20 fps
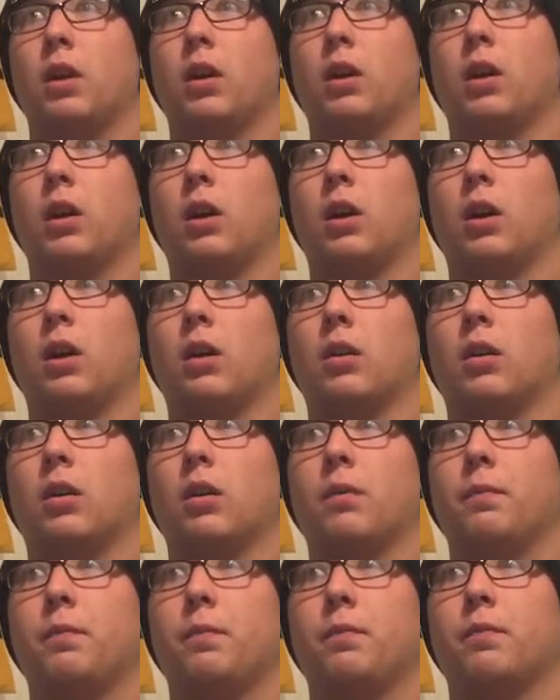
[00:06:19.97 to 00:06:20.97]

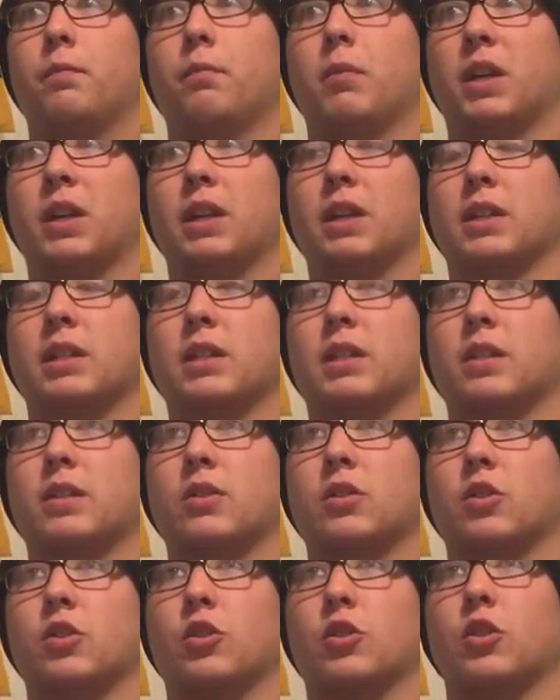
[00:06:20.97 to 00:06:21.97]
My
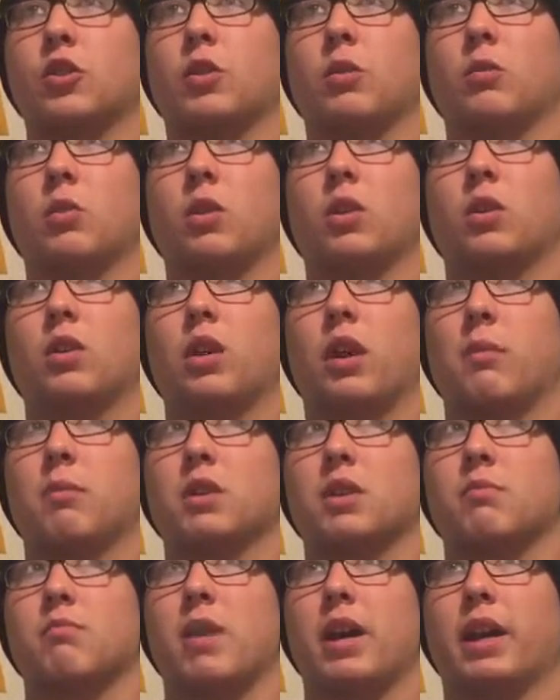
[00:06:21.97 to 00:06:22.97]
sister's 31. Her name
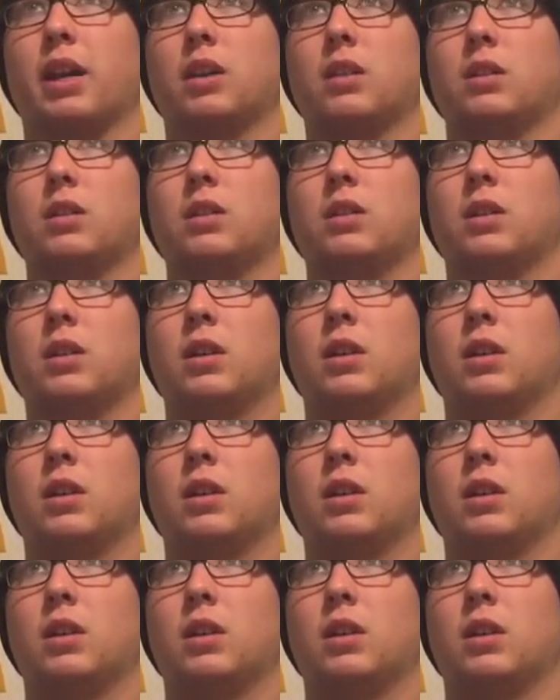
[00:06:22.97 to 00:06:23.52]
is Megan.